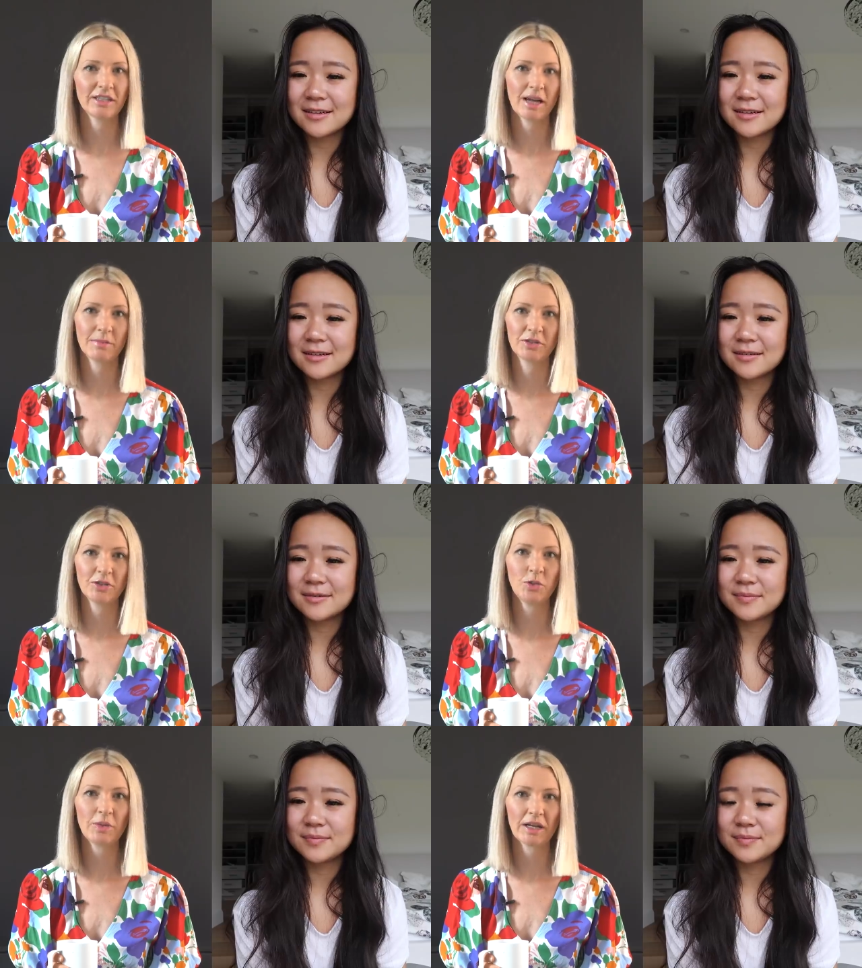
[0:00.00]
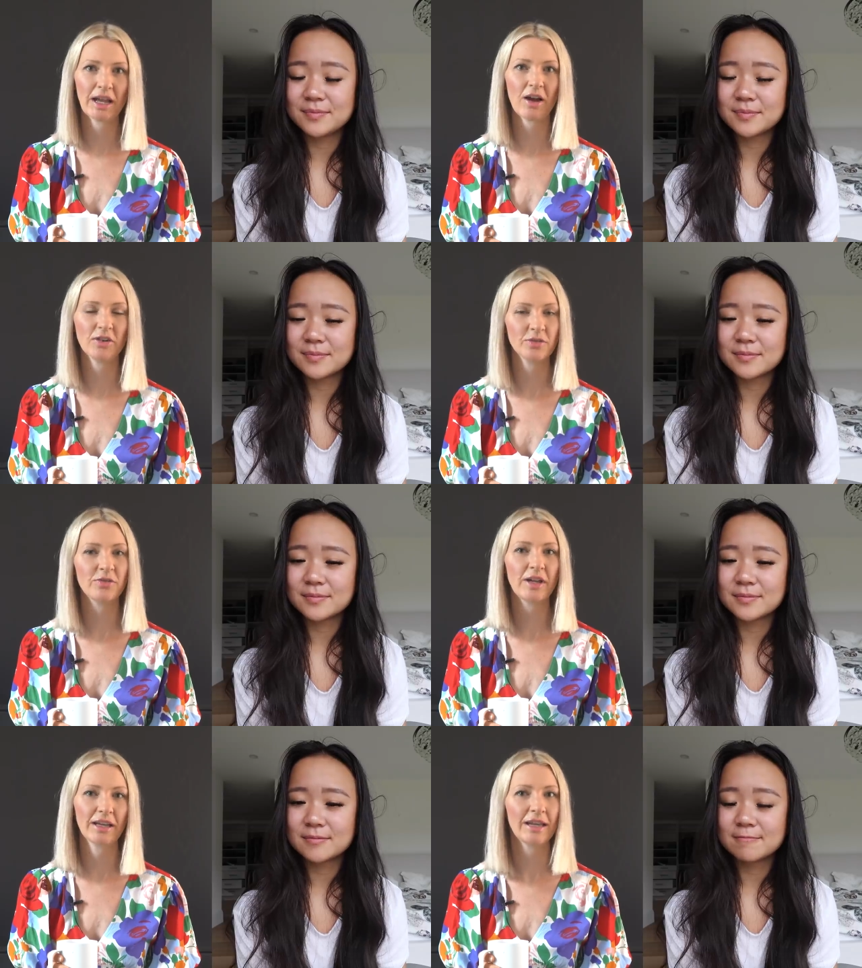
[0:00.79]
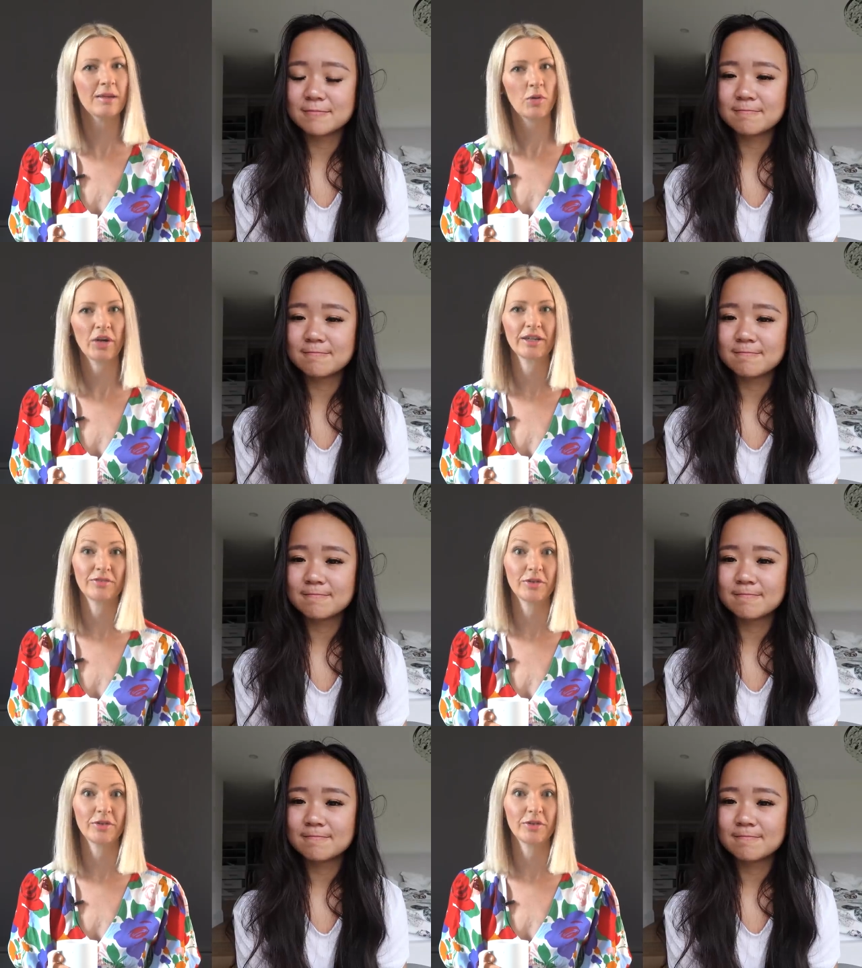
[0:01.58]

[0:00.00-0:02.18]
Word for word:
Speaker 1: to come to, but I also think important